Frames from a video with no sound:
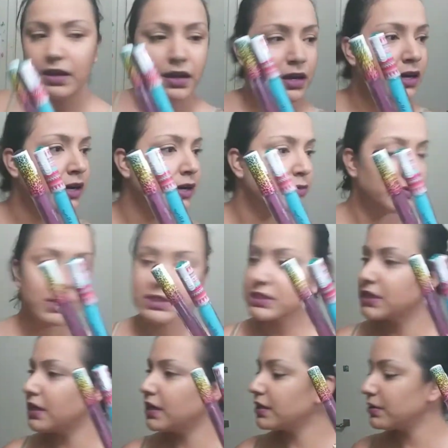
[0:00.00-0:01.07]
Um, where's
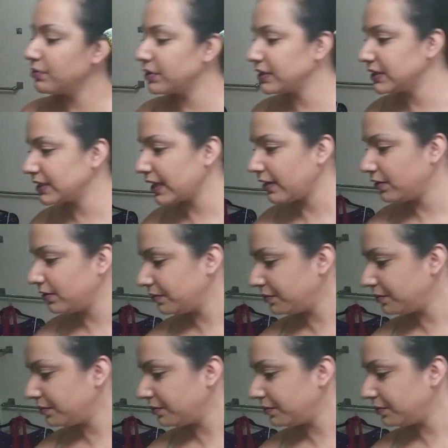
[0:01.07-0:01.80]
the other ones out?